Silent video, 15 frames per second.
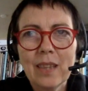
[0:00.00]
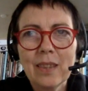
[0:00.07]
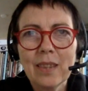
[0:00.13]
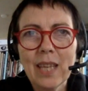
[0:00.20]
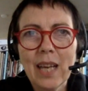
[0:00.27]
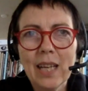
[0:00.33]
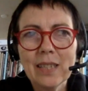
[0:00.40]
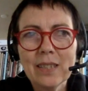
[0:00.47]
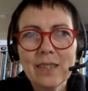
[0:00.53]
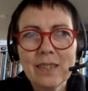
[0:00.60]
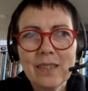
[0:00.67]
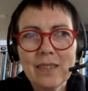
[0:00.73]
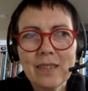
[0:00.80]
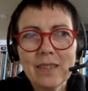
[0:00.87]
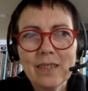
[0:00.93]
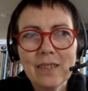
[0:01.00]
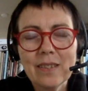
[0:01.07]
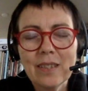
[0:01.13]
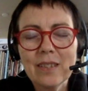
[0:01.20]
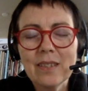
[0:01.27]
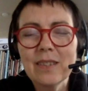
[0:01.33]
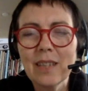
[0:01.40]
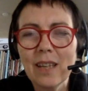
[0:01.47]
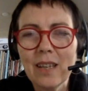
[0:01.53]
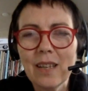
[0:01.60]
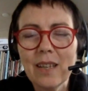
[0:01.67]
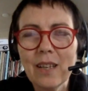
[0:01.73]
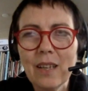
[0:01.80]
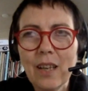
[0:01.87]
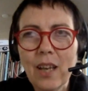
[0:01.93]
that's,
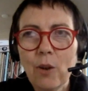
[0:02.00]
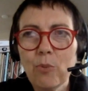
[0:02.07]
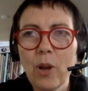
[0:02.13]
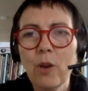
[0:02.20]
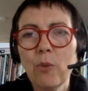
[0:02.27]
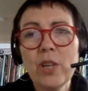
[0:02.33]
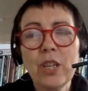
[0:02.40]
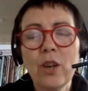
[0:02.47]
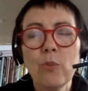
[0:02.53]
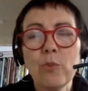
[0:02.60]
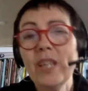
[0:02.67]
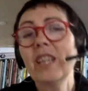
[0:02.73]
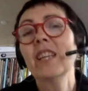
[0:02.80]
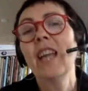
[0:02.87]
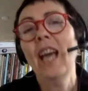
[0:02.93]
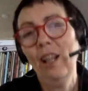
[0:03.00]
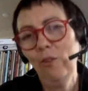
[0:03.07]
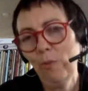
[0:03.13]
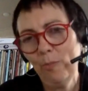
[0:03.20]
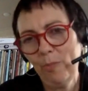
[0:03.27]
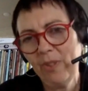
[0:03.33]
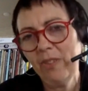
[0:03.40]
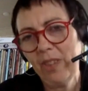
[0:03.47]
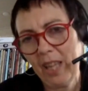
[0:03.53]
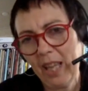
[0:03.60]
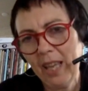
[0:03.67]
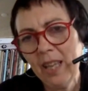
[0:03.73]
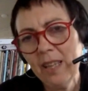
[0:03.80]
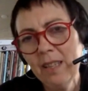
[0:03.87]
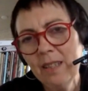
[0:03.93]
we can help
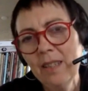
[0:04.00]
there.